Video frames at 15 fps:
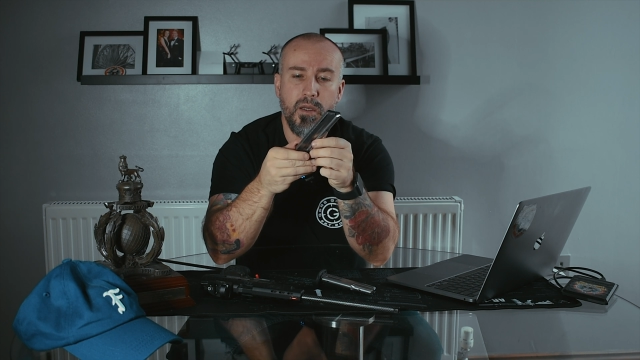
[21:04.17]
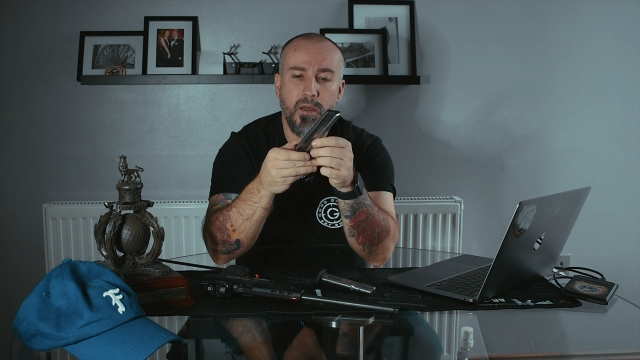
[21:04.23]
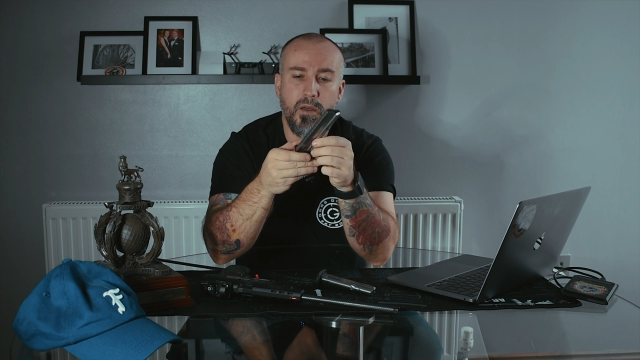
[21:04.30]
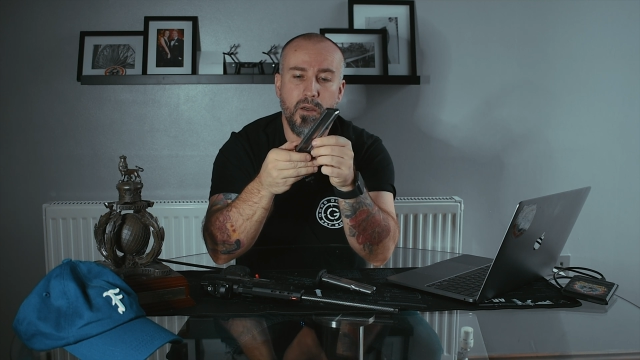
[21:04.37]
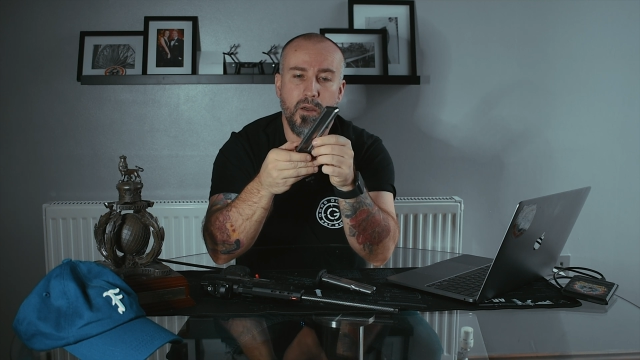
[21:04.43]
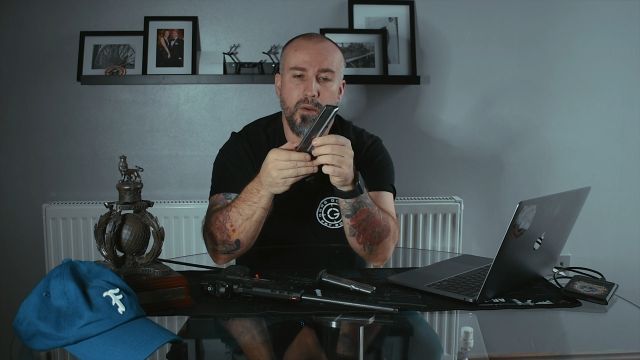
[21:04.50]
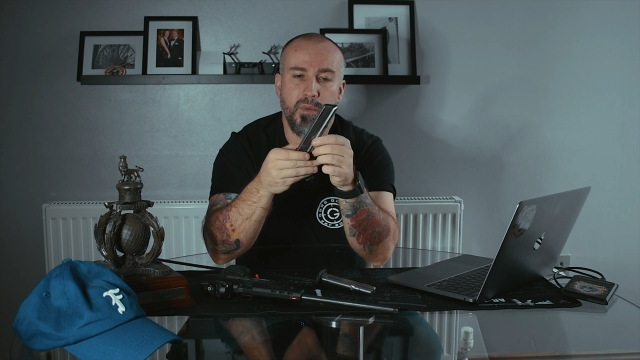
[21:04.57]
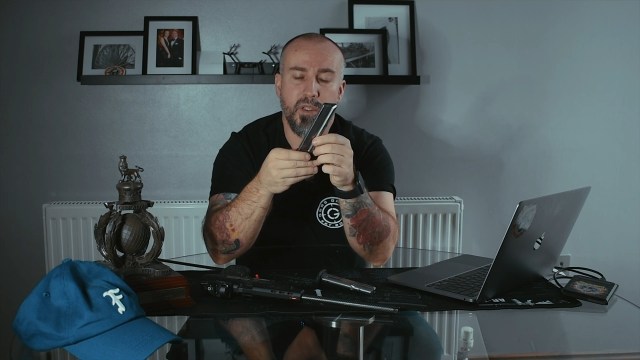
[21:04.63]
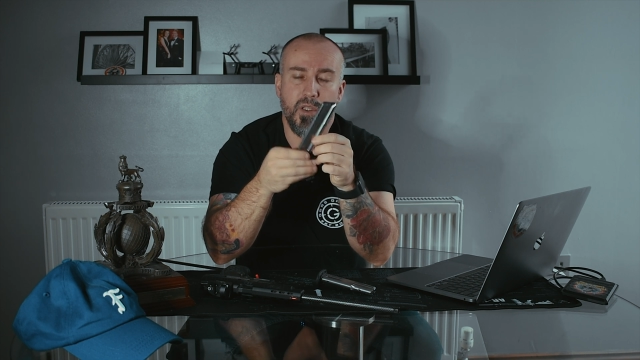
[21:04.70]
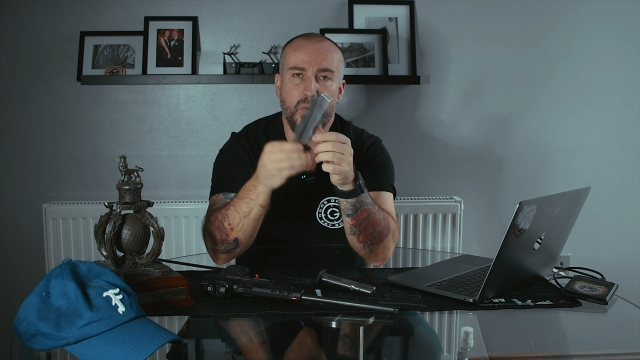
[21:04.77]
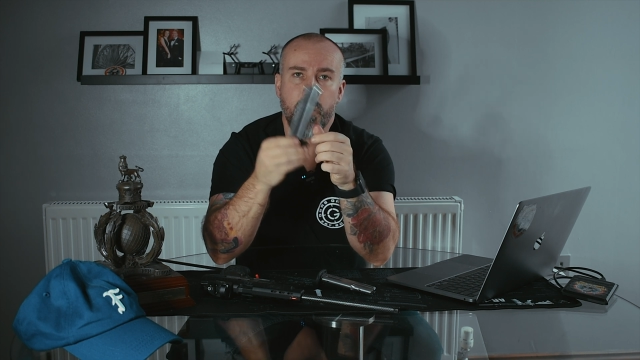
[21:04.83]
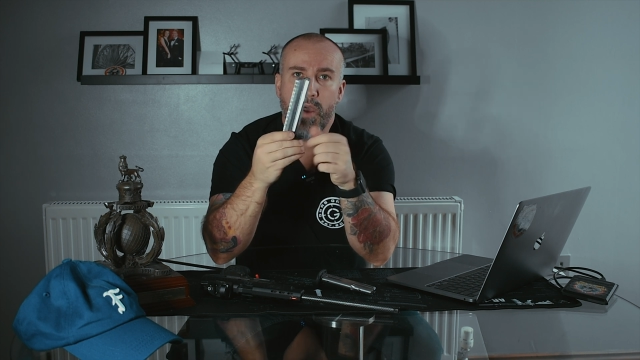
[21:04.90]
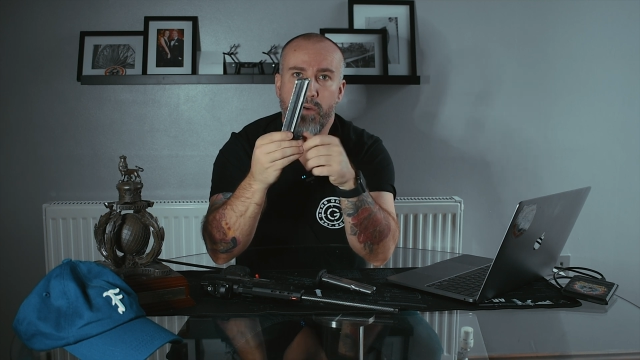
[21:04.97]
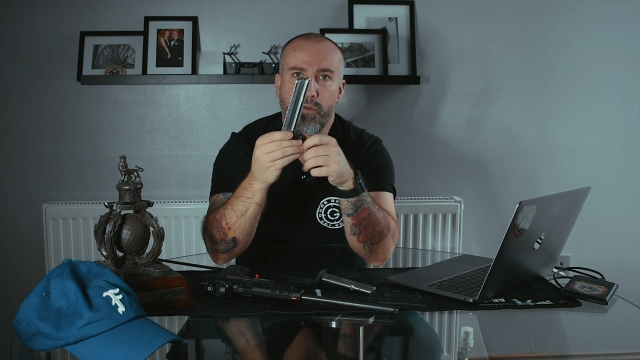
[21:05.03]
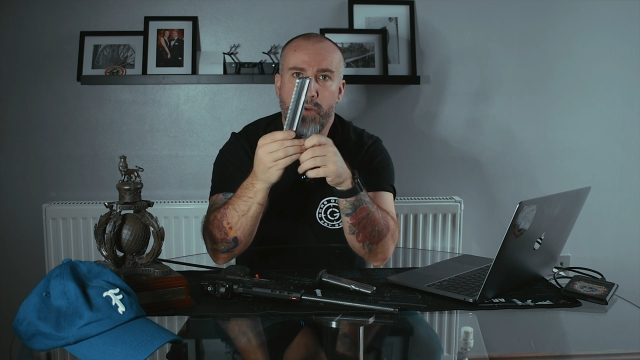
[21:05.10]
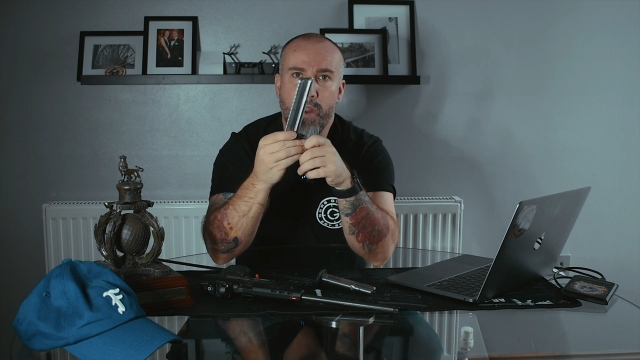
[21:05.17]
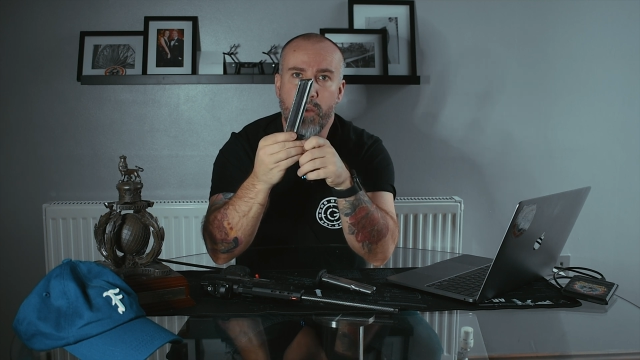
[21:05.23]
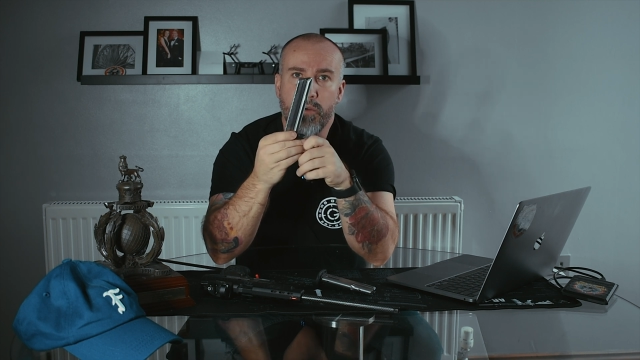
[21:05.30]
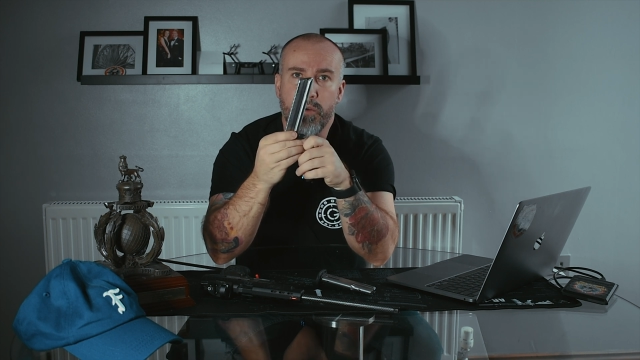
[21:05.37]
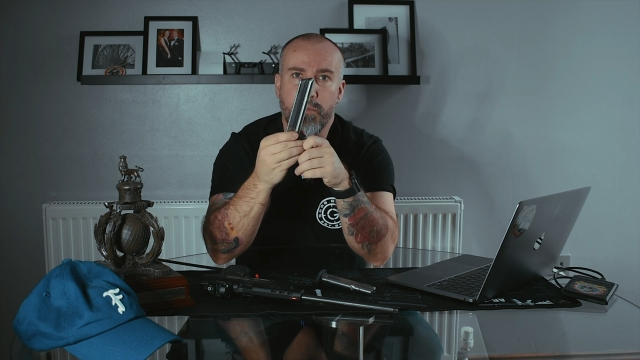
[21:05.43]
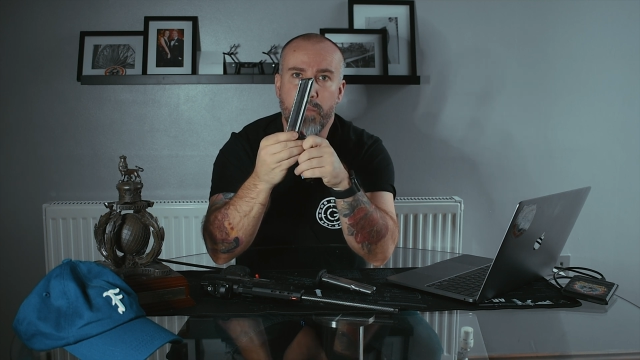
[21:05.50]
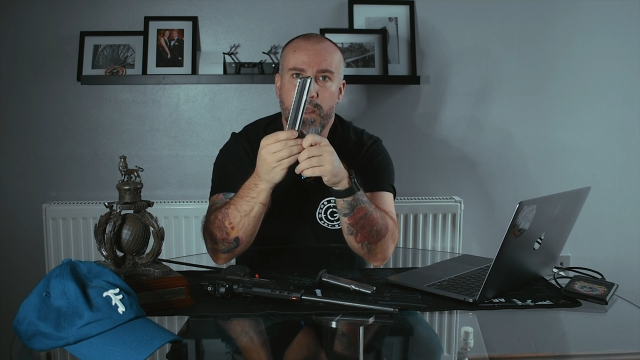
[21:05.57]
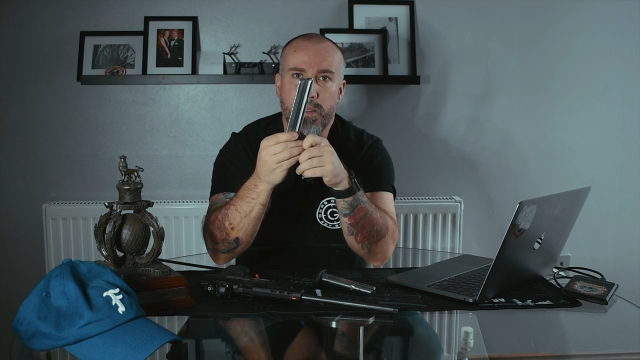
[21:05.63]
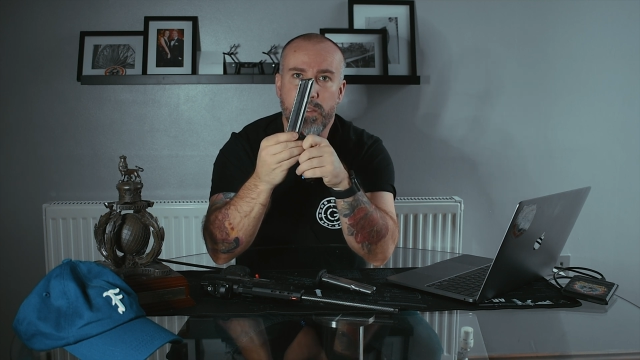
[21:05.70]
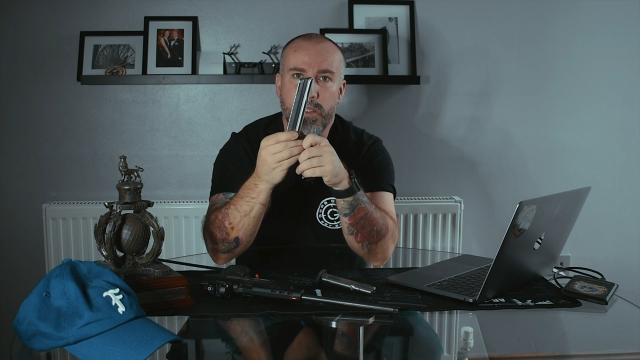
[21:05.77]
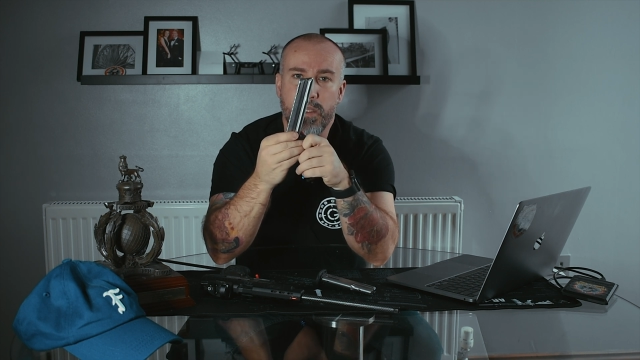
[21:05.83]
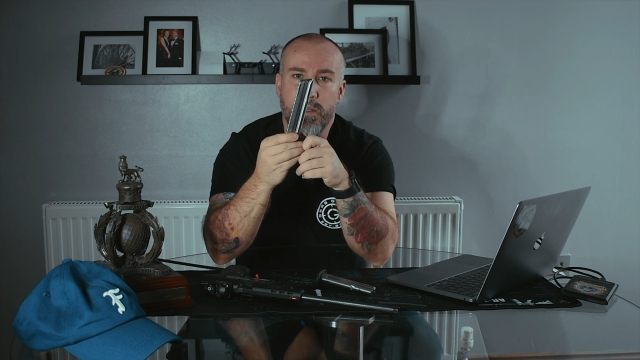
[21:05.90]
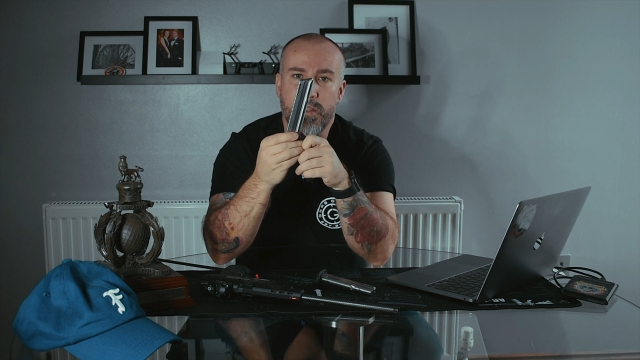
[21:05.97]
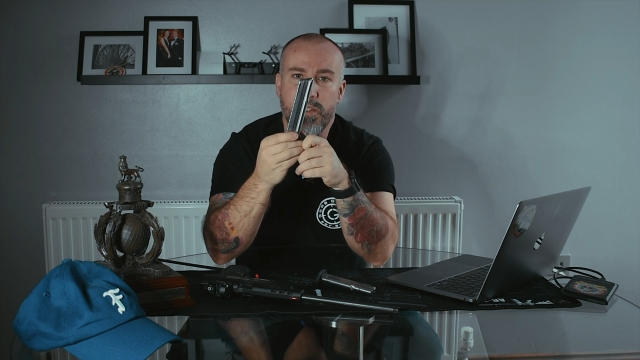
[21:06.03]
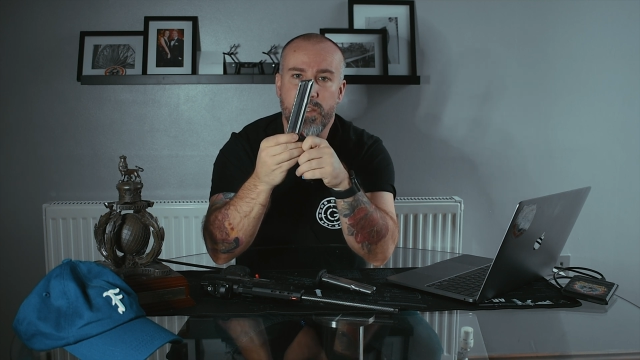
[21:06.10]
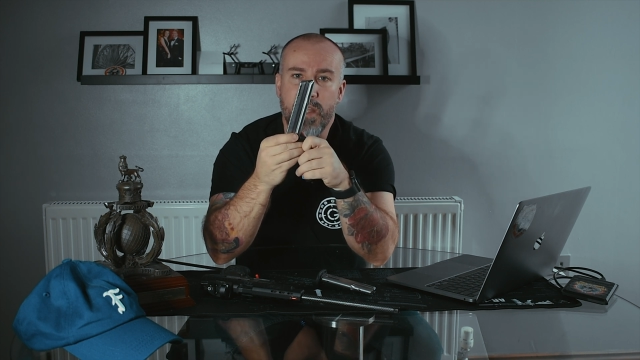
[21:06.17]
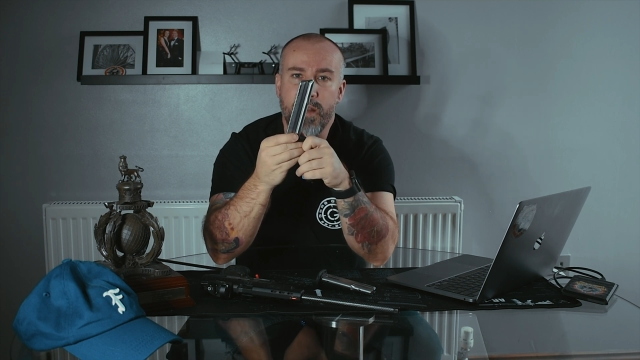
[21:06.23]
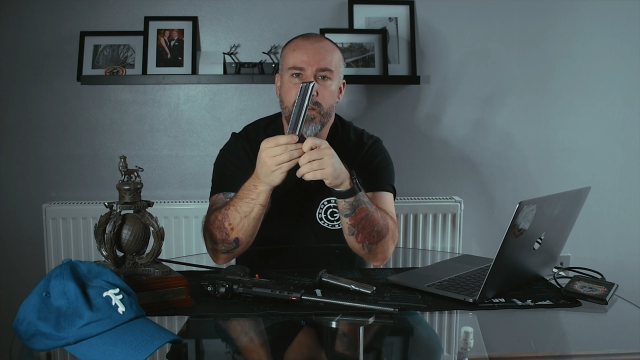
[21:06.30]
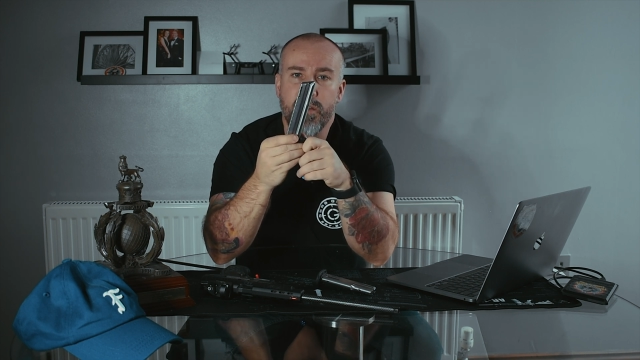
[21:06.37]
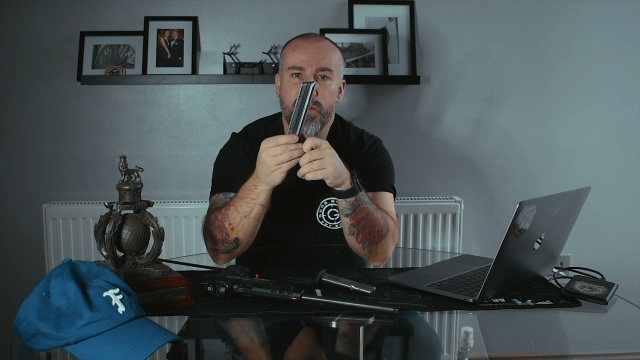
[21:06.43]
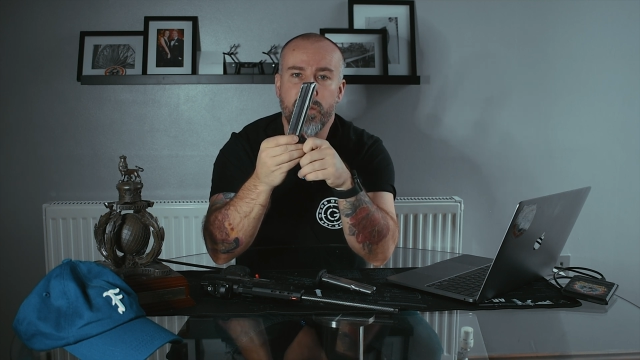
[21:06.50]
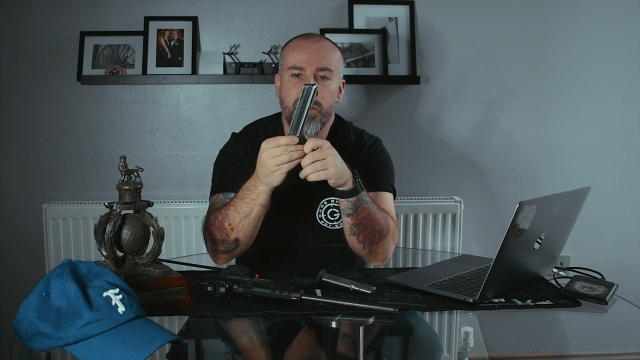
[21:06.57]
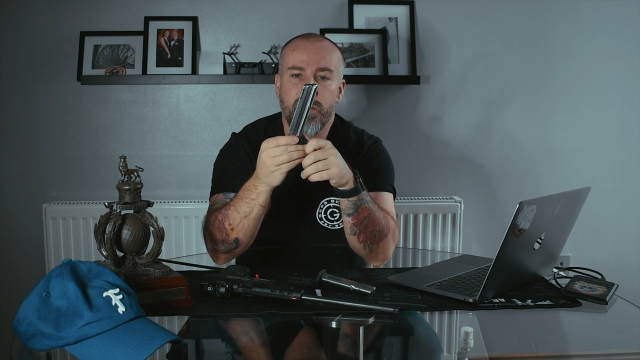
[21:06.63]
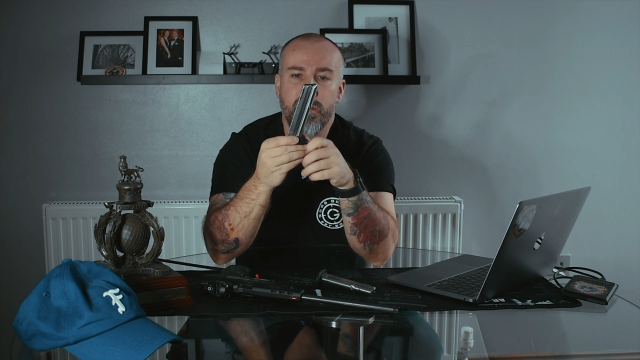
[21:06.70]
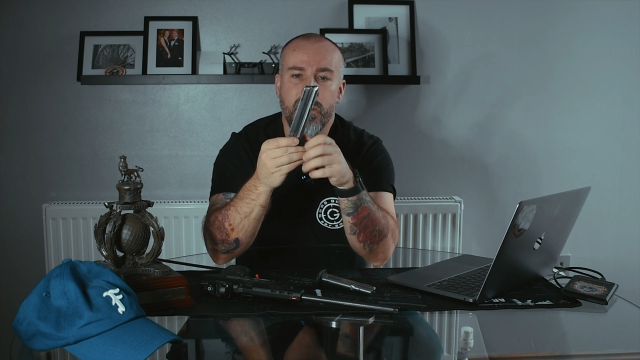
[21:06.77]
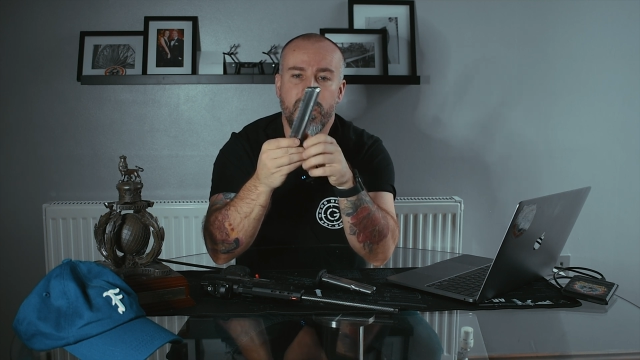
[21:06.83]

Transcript: It's a 12 round magazine as standard.